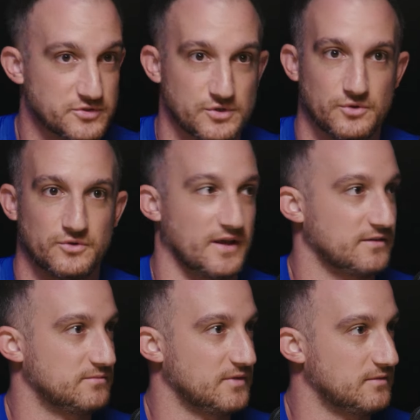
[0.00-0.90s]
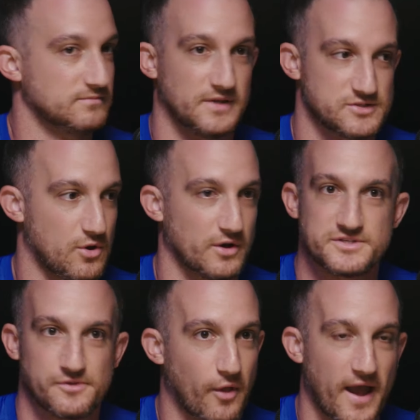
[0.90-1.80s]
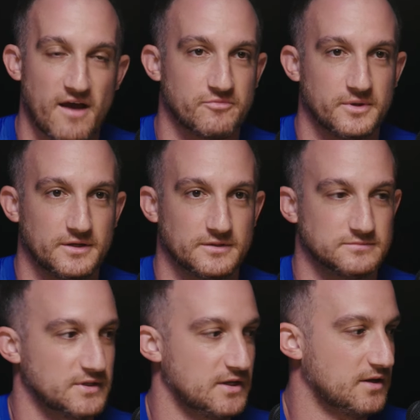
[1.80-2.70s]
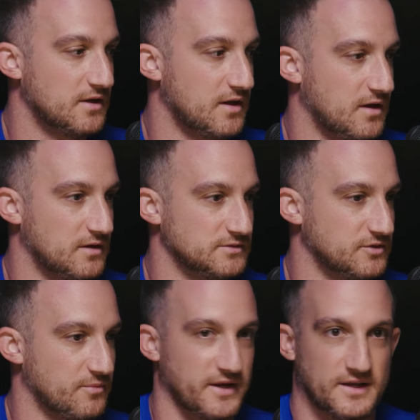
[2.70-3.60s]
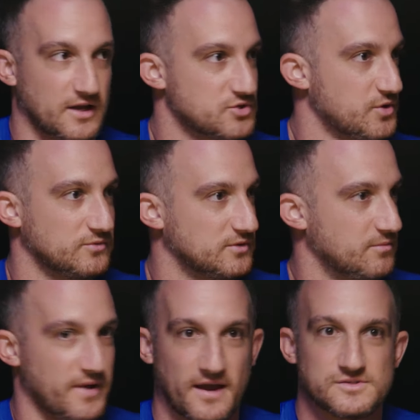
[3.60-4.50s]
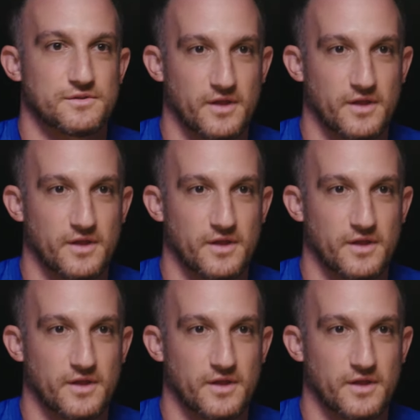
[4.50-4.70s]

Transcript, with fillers: to, and that mm-hmm. and as long as they'll have me and. Uh, you know my contract with the Mavs and the